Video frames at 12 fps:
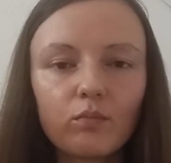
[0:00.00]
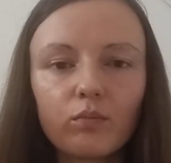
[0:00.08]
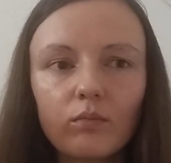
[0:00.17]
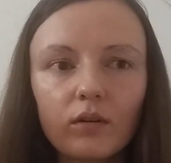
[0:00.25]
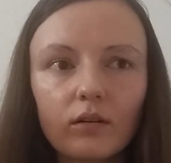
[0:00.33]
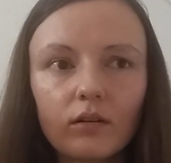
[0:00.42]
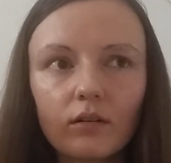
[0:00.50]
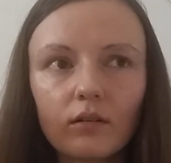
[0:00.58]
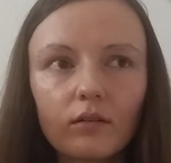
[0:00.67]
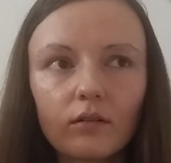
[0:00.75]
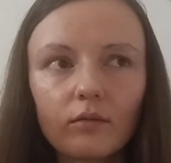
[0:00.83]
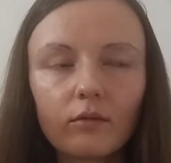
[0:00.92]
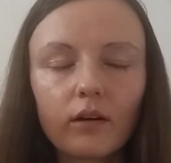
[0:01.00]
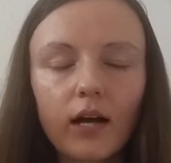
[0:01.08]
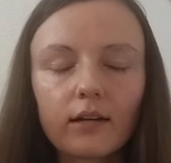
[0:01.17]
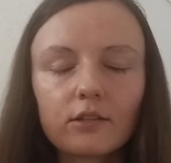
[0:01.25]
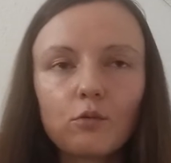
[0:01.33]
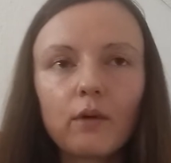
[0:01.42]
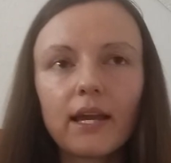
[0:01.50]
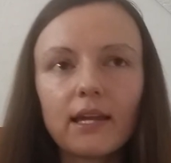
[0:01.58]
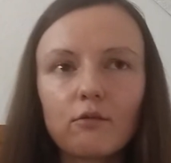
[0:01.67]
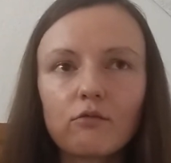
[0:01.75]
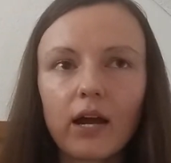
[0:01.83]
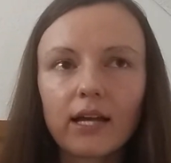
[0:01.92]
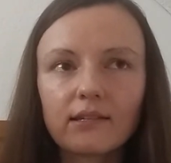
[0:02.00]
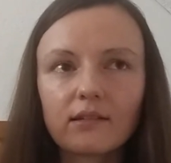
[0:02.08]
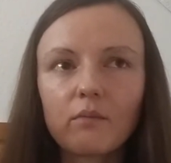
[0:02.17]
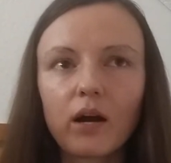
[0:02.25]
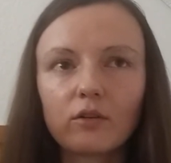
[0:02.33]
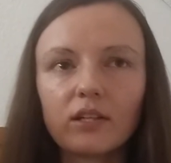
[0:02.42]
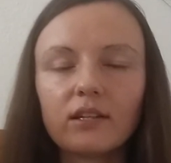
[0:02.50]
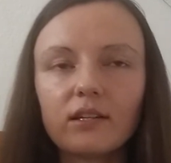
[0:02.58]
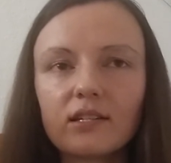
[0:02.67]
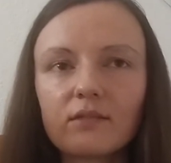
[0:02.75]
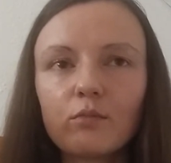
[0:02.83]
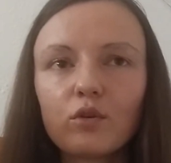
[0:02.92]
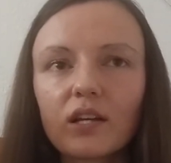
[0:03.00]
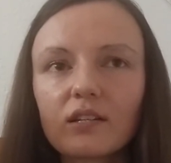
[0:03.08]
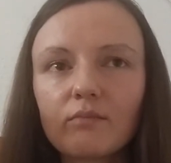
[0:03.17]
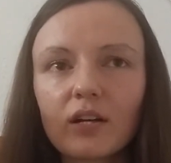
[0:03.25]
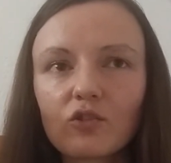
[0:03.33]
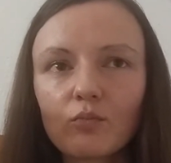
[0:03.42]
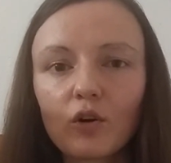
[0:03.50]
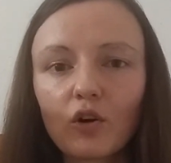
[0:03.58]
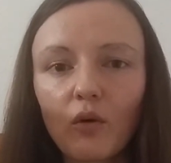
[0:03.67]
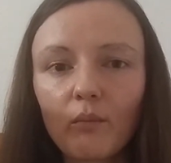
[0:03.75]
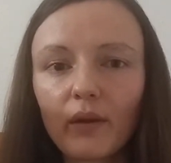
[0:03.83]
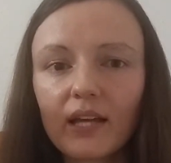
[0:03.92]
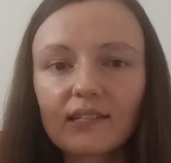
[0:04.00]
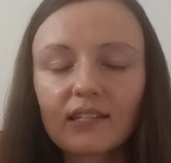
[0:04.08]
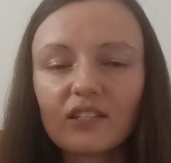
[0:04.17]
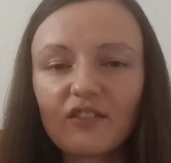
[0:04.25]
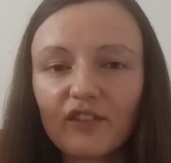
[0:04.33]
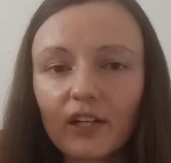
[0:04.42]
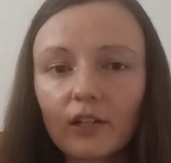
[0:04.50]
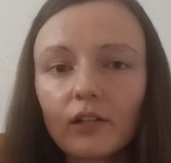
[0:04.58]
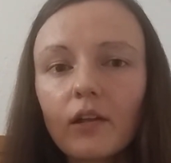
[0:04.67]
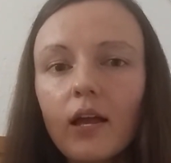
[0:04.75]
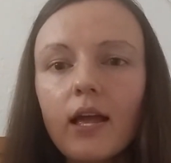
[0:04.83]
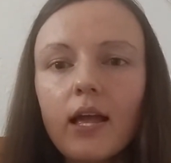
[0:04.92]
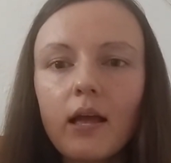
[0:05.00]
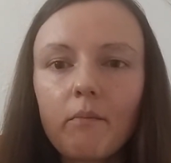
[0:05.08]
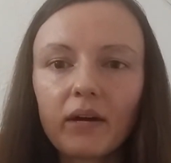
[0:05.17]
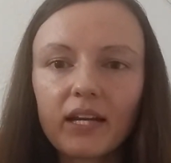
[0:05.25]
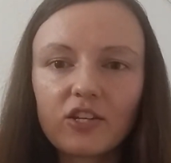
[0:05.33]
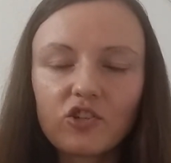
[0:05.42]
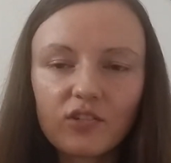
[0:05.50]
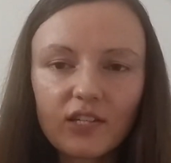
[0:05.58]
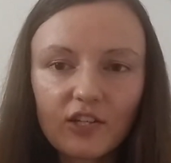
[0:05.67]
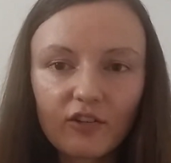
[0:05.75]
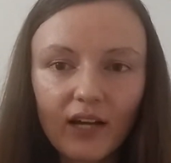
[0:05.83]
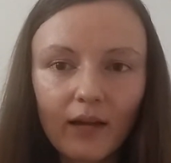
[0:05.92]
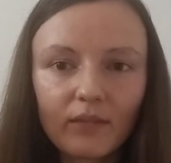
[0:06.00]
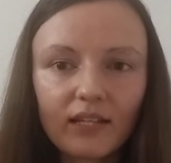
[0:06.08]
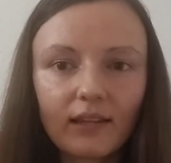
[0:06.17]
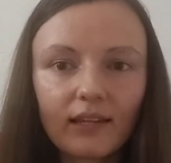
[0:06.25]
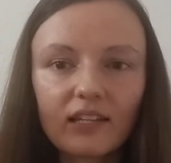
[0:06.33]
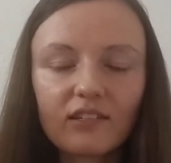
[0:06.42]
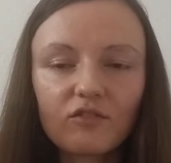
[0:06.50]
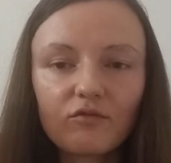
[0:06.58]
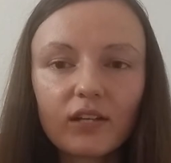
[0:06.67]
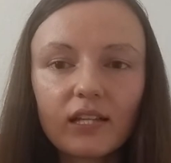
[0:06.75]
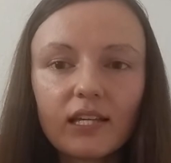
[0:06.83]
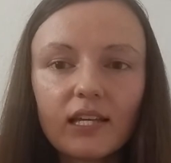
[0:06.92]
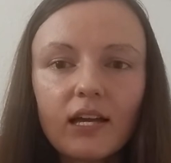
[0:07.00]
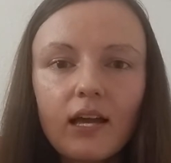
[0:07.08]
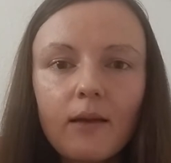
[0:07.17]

The way he writes about it in his book is much more complex and difficult, but I just described it. It's really